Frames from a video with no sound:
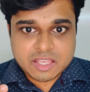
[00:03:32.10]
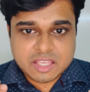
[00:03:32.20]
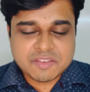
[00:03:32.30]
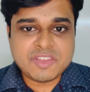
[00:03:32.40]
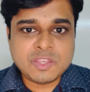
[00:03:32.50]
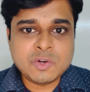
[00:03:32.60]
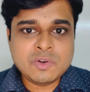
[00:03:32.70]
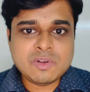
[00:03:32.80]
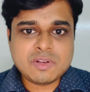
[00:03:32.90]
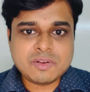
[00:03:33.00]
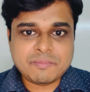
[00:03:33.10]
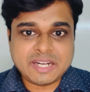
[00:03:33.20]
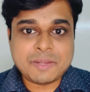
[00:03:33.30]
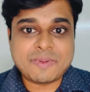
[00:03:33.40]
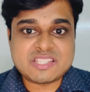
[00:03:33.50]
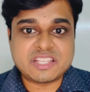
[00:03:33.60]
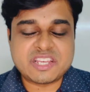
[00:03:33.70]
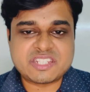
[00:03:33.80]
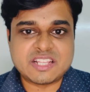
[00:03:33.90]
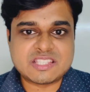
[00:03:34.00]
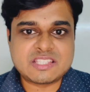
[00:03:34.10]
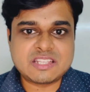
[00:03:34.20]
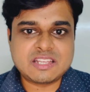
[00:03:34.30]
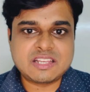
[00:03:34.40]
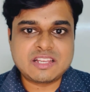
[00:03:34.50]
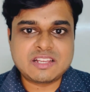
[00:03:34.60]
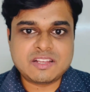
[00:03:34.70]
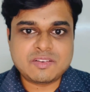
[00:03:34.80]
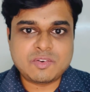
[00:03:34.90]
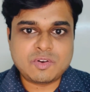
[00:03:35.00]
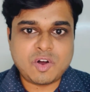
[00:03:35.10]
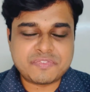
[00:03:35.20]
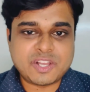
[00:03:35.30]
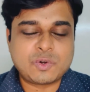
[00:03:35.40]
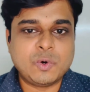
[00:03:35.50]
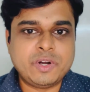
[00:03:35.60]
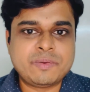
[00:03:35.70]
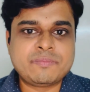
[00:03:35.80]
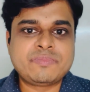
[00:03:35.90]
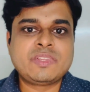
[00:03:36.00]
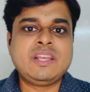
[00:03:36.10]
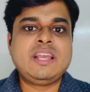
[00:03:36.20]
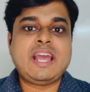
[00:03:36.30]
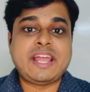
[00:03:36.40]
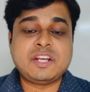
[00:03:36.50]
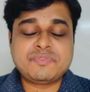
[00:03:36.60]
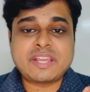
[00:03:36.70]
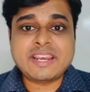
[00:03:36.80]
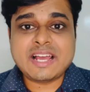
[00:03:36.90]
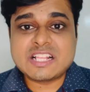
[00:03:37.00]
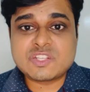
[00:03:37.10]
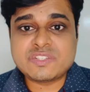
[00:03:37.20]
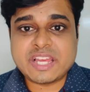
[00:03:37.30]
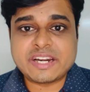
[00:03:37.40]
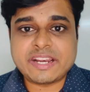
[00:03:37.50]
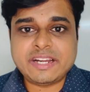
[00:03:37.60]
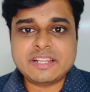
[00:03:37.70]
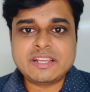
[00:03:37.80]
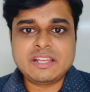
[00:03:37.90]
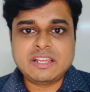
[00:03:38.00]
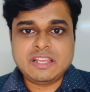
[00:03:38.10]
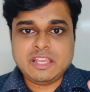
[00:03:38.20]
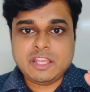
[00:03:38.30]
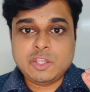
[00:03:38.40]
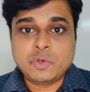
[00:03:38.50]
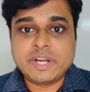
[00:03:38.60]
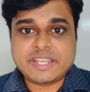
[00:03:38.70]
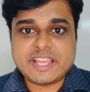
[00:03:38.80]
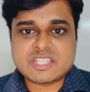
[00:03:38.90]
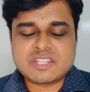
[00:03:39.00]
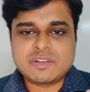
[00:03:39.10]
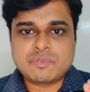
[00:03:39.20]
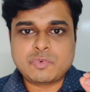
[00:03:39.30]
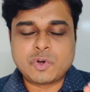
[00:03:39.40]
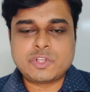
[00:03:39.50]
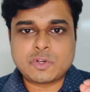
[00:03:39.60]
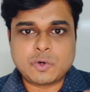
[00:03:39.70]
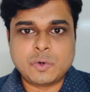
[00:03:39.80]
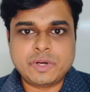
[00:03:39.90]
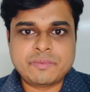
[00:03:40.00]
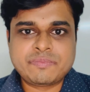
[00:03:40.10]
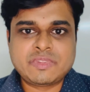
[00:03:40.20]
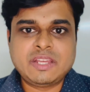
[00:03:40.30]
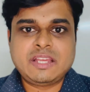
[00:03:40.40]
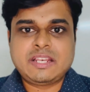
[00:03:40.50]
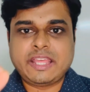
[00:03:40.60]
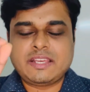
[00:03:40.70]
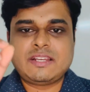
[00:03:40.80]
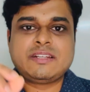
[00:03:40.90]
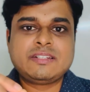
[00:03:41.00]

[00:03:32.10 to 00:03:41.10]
giving you multiple suggestions of the code and it can also generate unit test for your code like